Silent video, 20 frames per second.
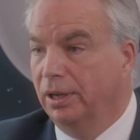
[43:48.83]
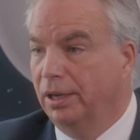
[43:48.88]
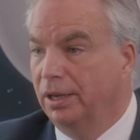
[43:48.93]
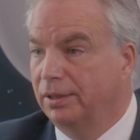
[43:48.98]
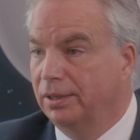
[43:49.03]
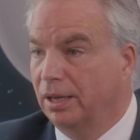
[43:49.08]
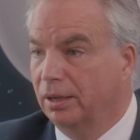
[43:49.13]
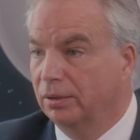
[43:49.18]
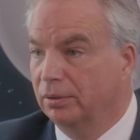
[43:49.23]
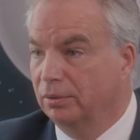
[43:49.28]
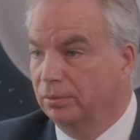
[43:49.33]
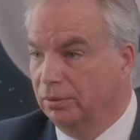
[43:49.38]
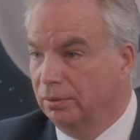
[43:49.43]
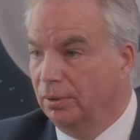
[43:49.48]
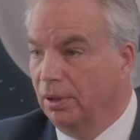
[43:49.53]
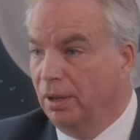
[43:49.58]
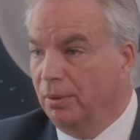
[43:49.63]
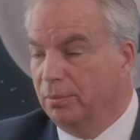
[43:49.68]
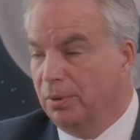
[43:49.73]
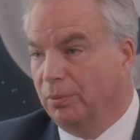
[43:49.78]
in that.
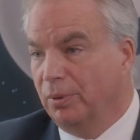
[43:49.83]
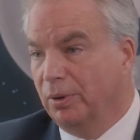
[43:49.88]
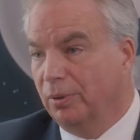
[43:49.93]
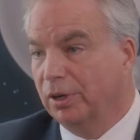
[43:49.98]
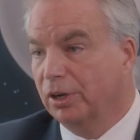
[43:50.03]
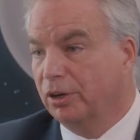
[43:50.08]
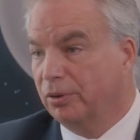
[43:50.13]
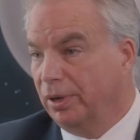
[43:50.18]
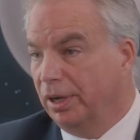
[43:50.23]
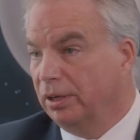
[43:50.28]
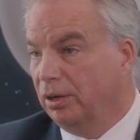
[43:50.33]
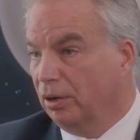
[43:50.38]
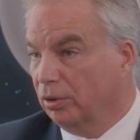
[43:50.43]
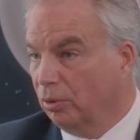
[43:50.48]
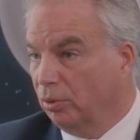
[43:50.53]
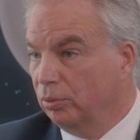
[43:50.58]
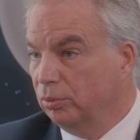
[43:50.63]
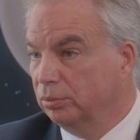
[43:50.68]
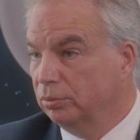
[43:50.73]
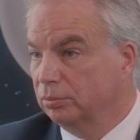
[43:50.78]
But we want to create our
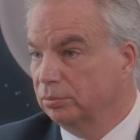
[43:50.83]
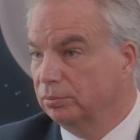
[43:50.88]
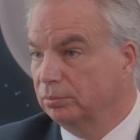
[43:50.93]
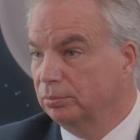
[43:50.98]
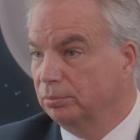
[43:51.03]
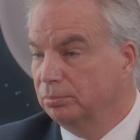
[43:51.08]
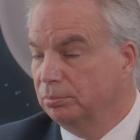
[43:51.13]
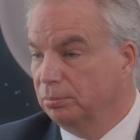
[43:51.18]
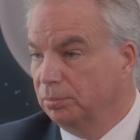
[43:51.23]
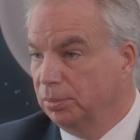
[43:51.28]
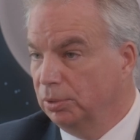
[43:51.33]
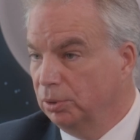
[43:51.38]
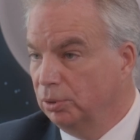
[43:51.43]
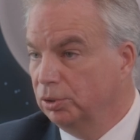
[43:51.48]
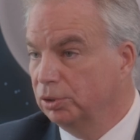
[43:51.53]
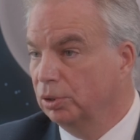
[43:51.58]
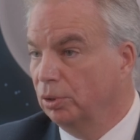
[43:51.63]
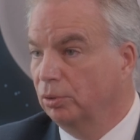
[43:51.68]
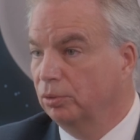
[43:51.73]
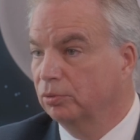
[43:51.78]
own blue
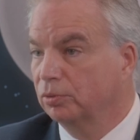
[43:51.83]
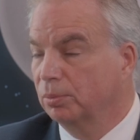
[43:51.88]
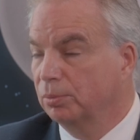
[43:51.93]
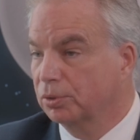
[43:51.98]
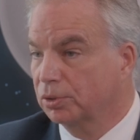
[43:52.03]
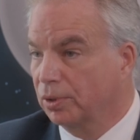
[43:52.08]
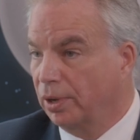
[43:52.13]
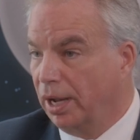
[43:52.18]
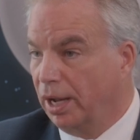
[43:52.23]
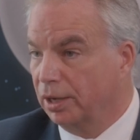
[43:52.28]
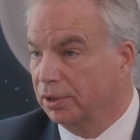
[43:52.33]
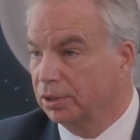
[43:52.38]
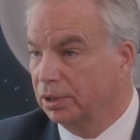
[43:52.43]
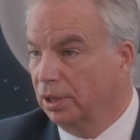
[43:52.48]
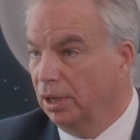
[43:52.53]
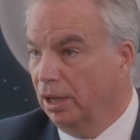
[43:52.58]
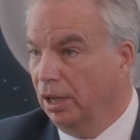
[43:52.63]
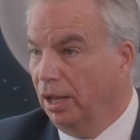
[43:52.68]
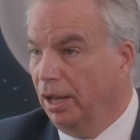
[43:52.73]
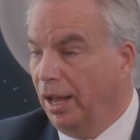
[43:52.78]
zone from scratch.
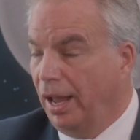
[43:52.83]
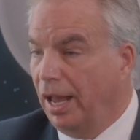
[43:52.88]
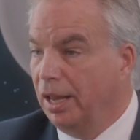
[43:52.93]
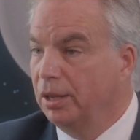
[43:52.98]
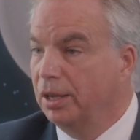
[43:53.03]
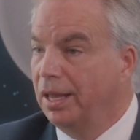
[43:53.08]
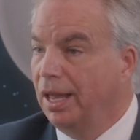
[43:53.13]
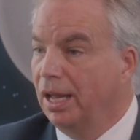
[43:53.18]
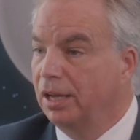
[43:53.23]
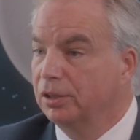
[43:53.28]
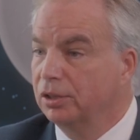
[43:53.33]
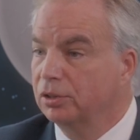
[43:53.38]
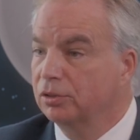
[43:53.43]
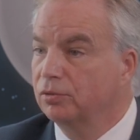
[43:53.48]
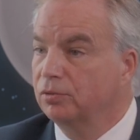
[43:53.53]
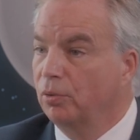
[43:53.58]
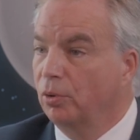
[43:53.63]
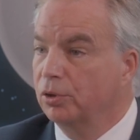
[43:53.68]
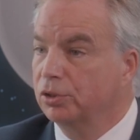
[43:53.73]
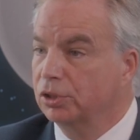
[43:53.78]
And you can't
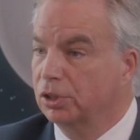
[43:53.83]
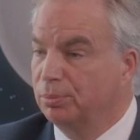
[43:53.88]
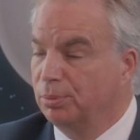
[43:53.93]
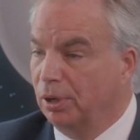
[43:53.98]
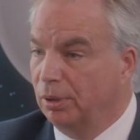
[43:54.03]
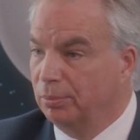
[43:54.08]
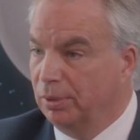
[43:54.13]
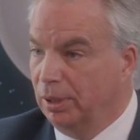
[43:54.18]
just force it upon